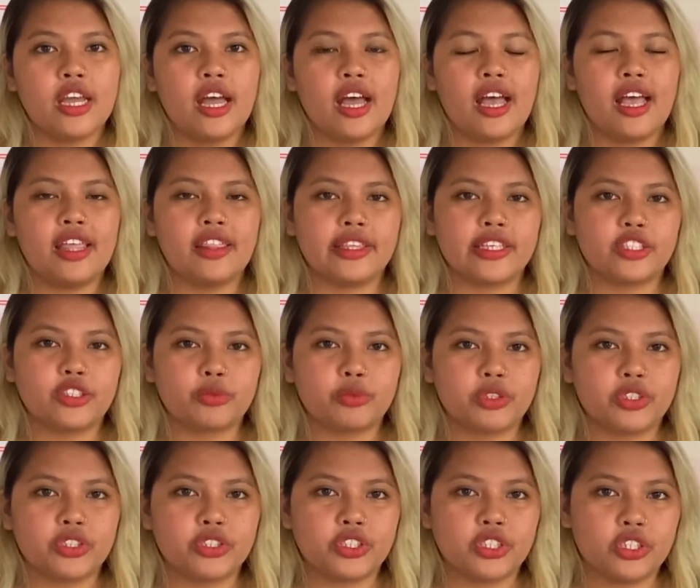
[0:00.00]
And that's
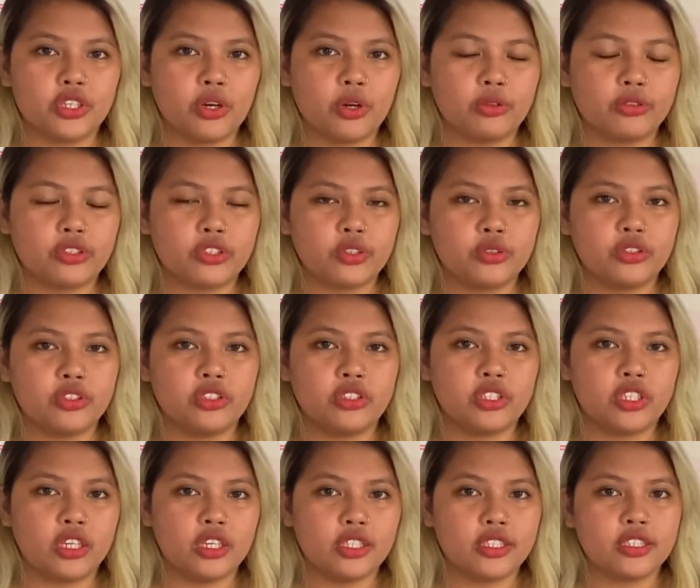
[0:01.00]
where she also
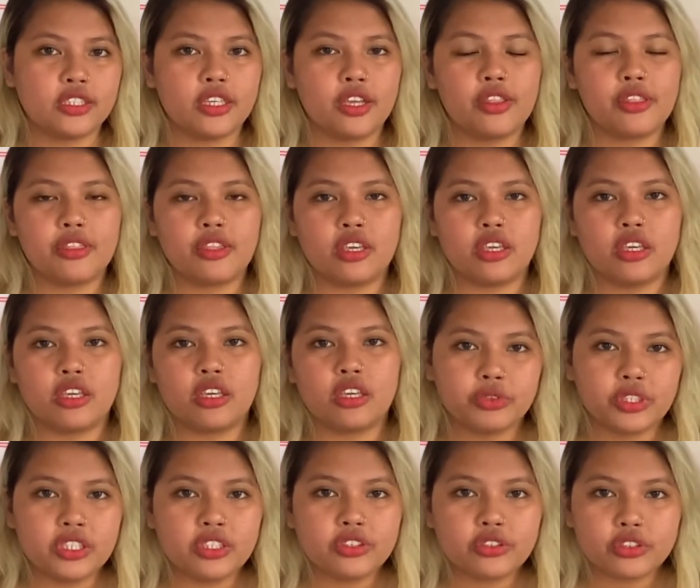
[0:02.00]
does the
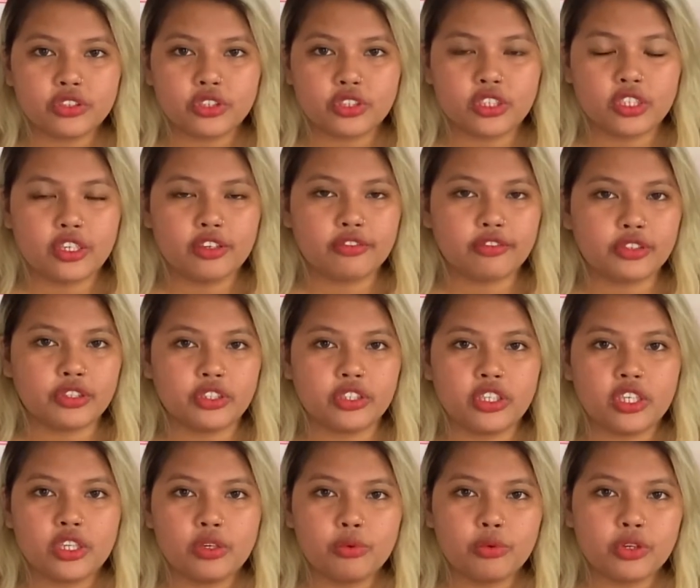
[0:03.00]
researching for
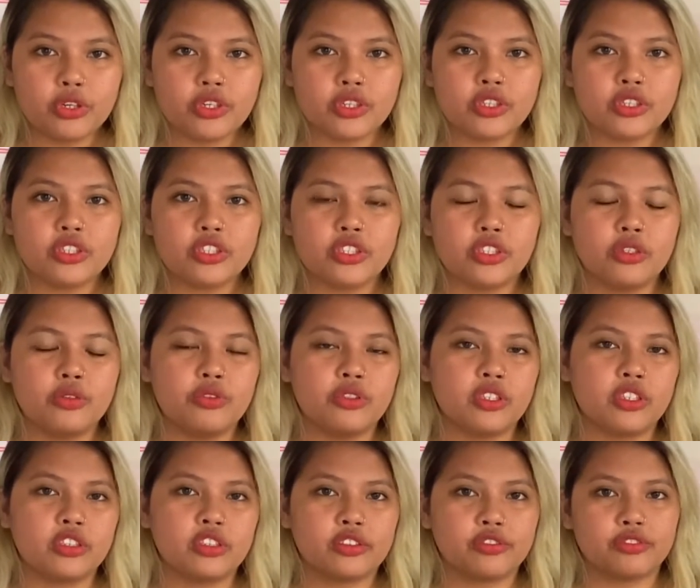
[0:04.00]
keywords
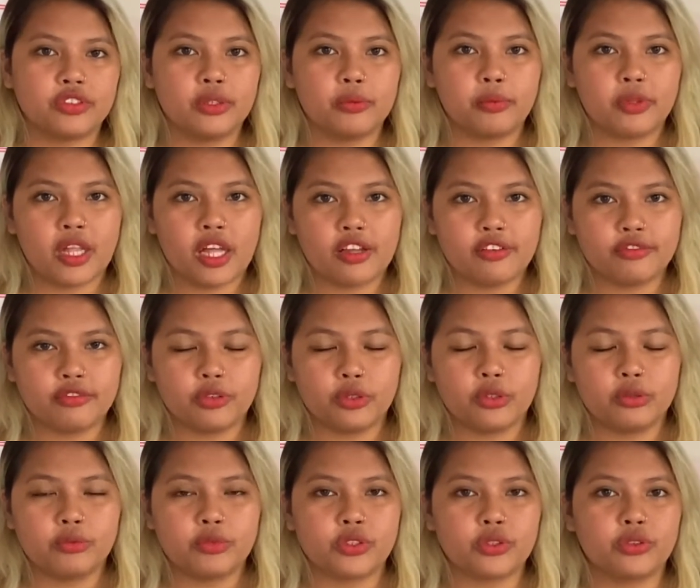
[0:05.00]
using different
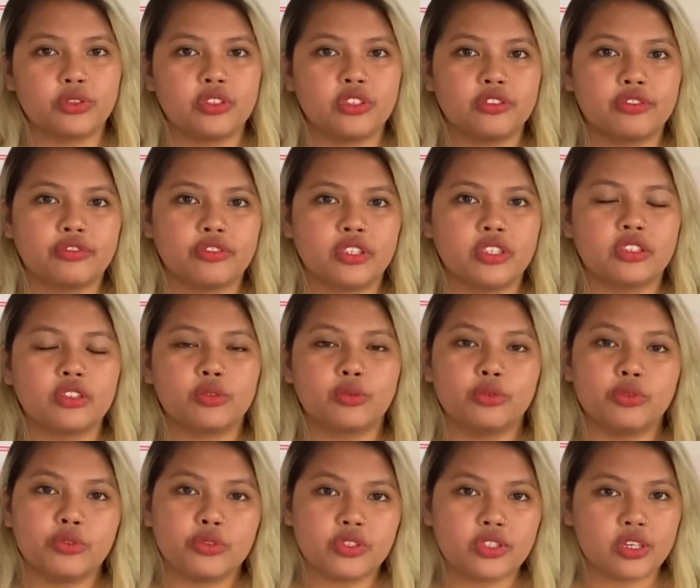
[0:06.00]
platforms or different
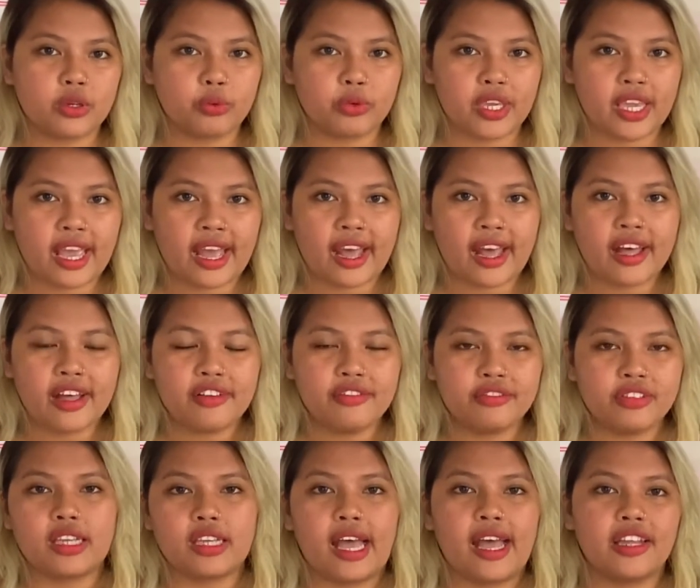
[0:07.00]
tools that we
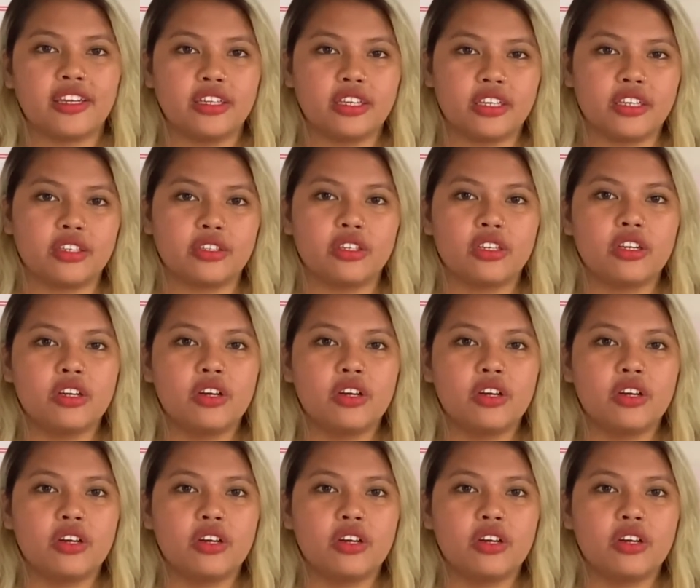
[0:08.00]
have, adding